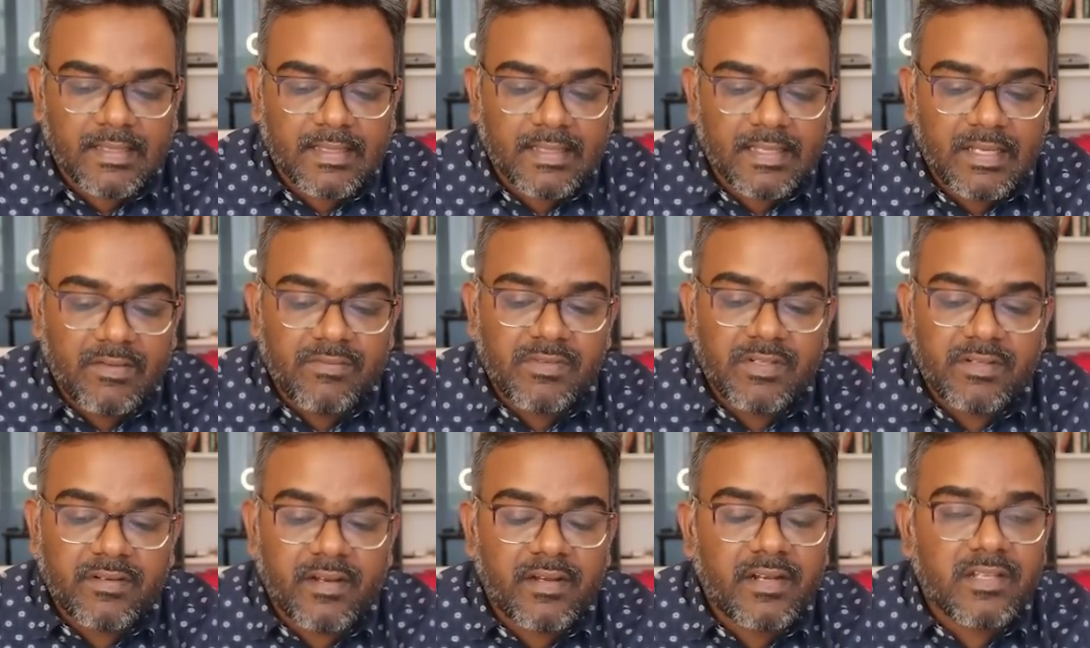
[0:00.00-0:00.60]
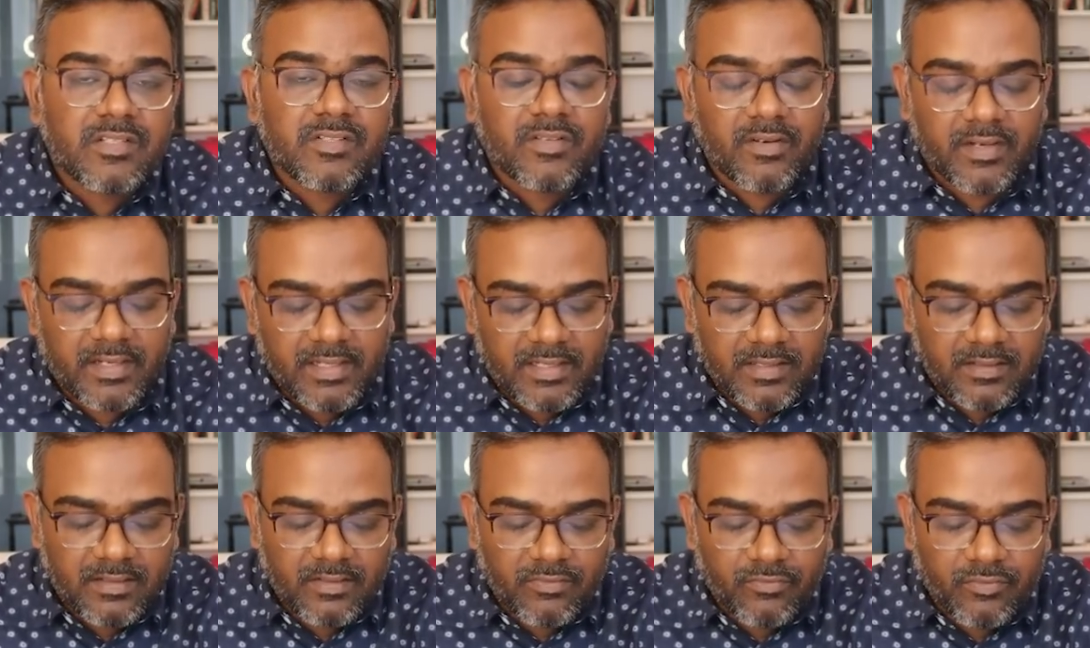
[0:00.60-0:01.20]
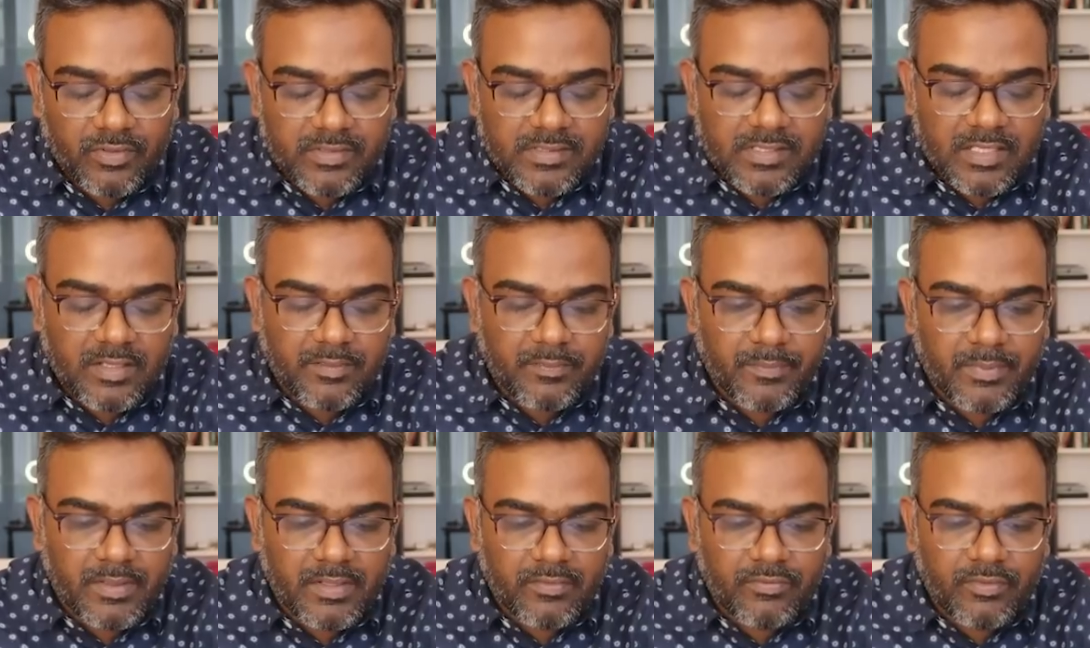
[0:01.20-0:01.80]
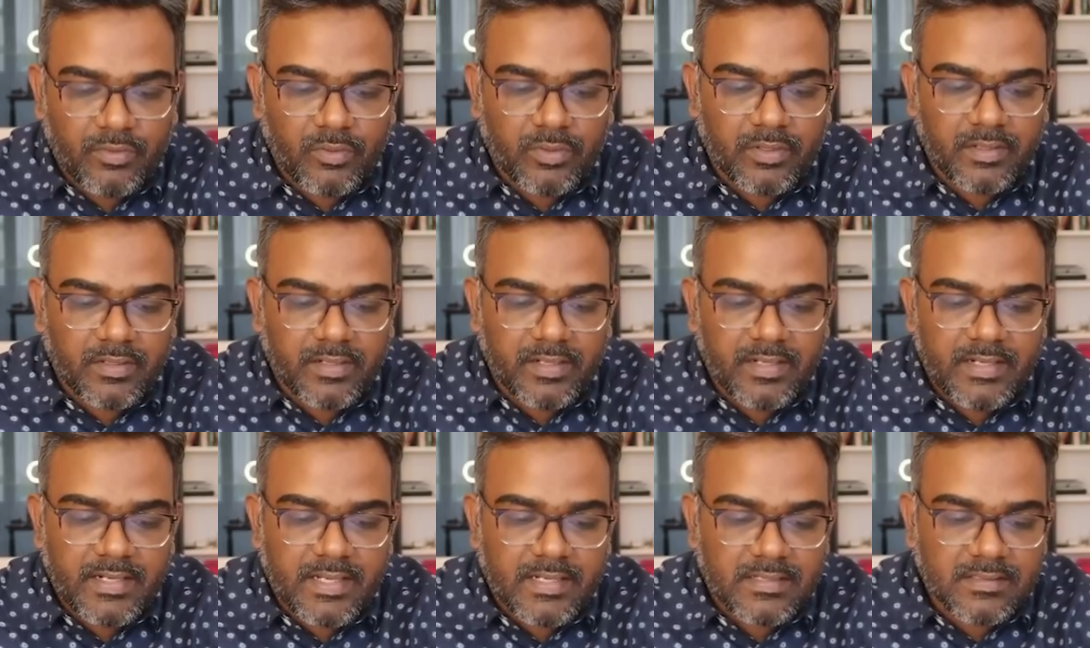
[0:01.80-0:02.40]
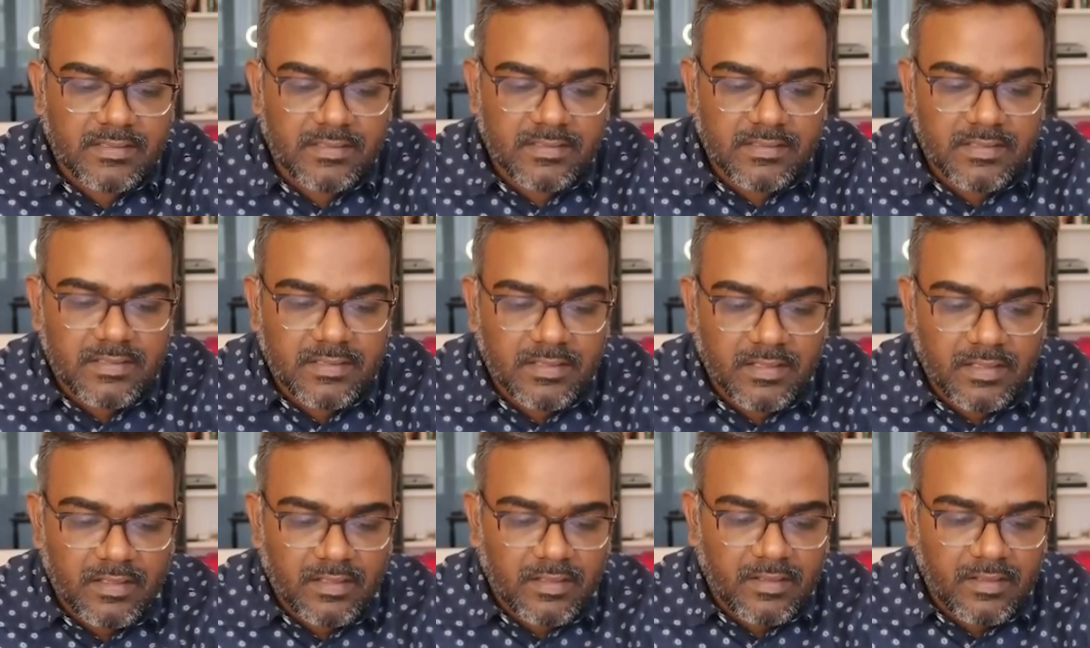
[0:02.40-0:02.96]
If the trend is green, for example, if you go to credit access,